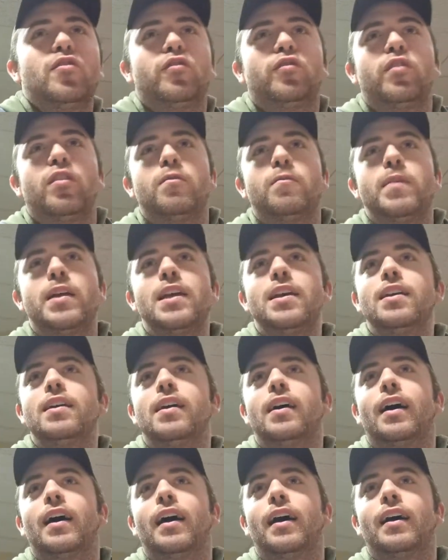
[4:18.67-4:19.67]
For me,
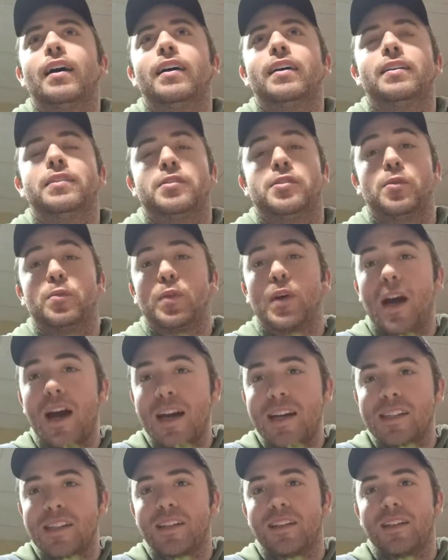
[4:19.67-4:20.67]

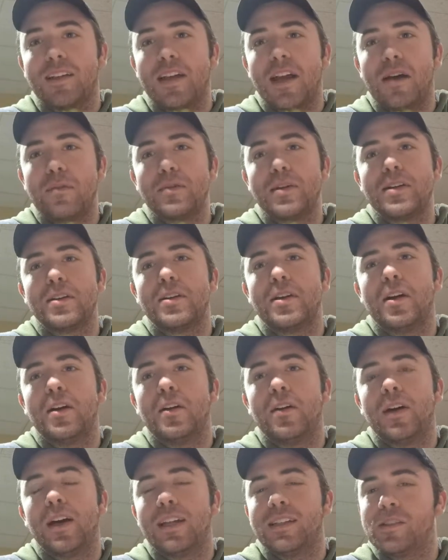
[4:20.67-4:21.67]
surprisingly, I'm going to
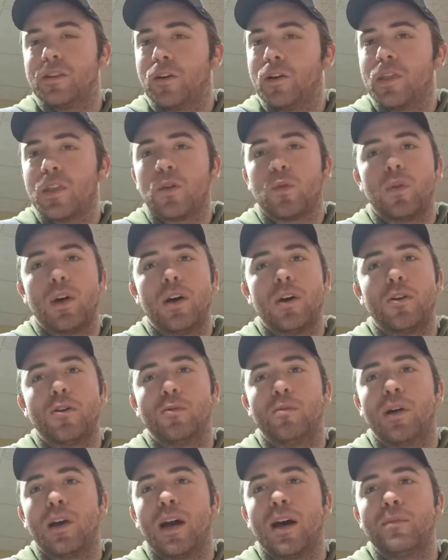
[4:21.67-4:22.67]
go, it's on the
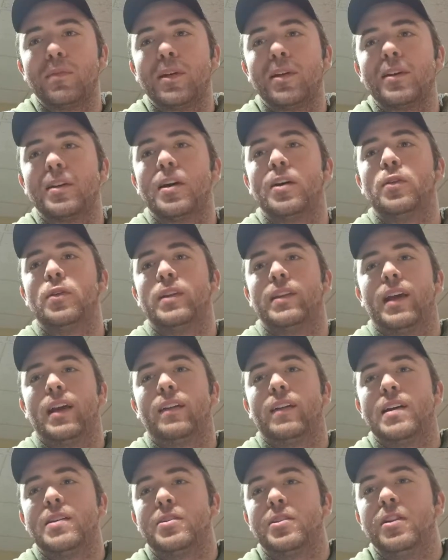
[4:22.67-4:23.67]
road, but I'm going to go with
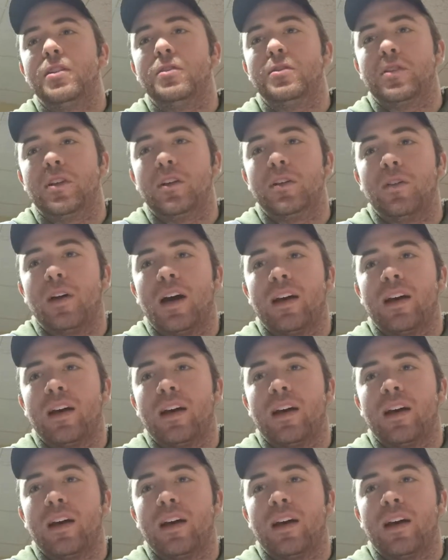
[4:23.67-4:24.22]
LSU too.